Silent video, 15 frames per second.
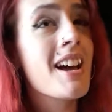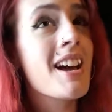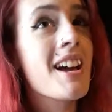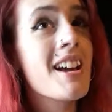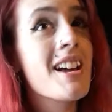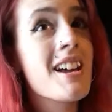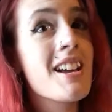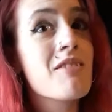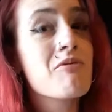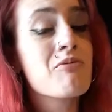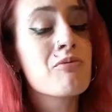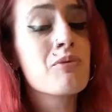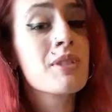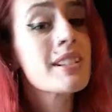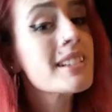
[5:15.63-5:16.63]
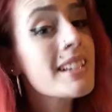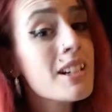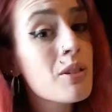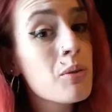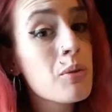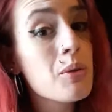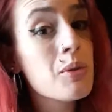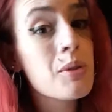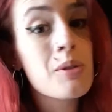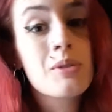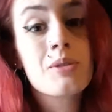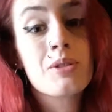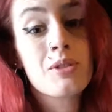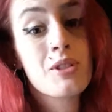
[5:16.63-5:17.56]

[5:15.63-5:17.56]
a really cool